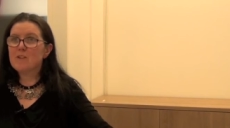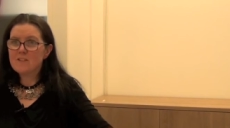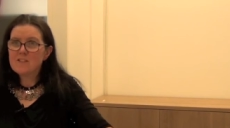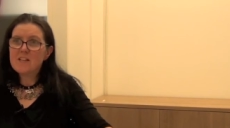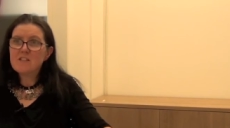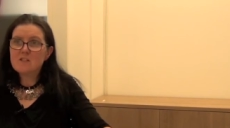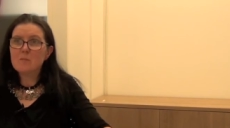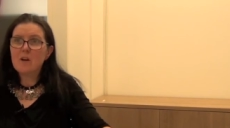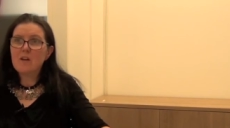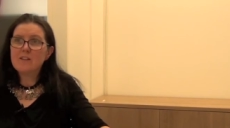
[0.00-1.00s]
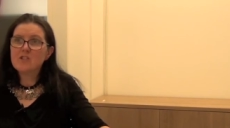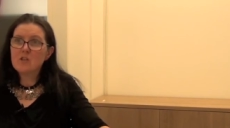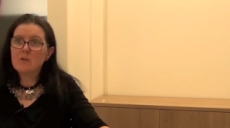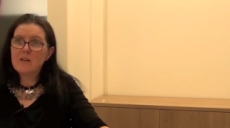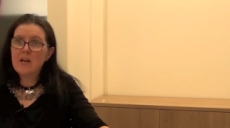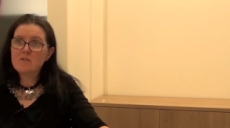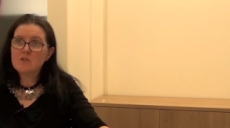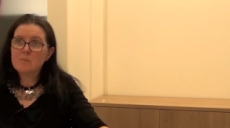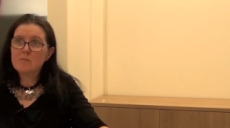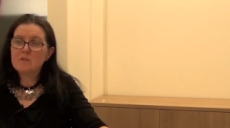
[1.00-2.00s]
That the state is obliged to look
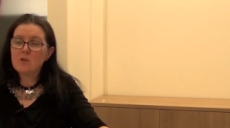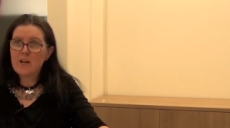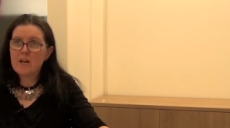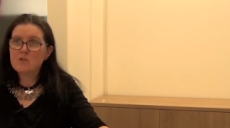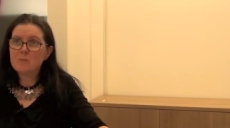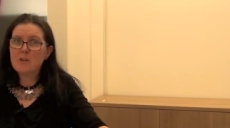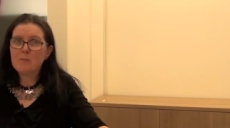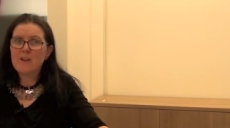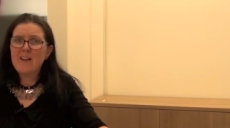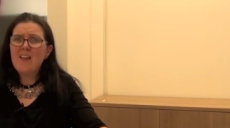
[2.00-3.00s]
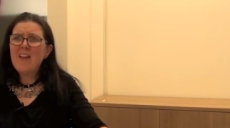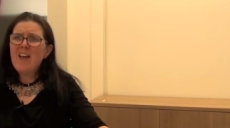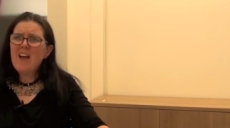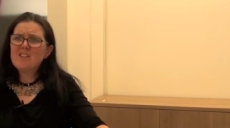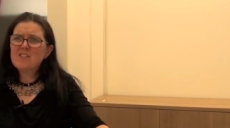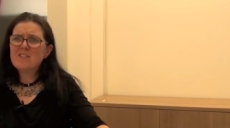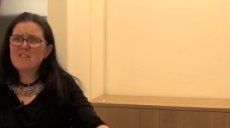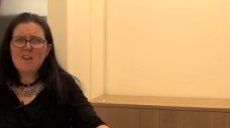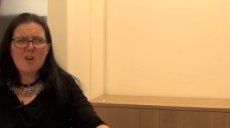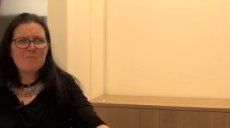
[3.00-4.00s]
after look after people, and to
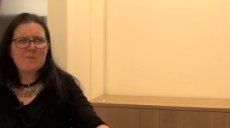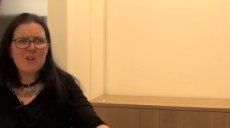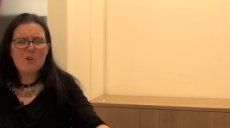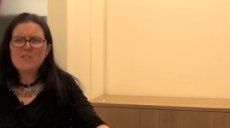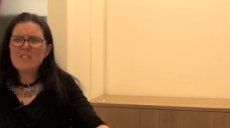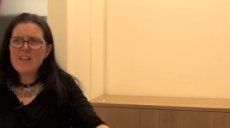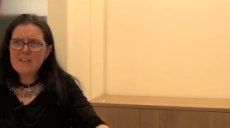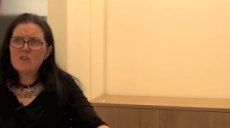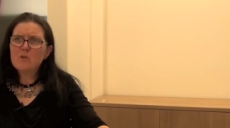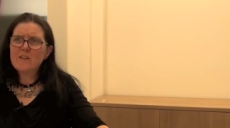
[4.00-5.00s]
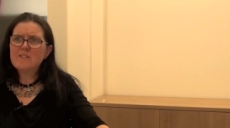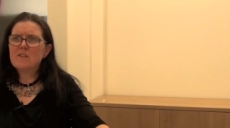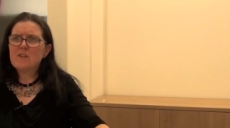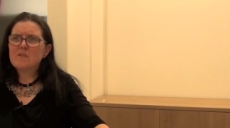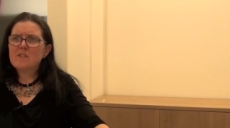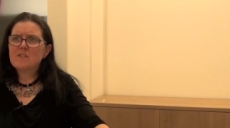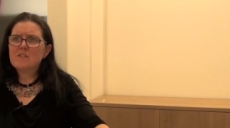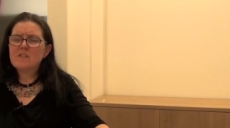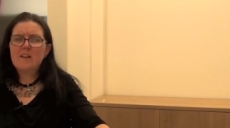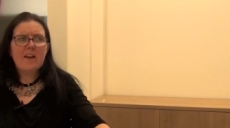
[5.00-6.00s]
stop you know taking away services.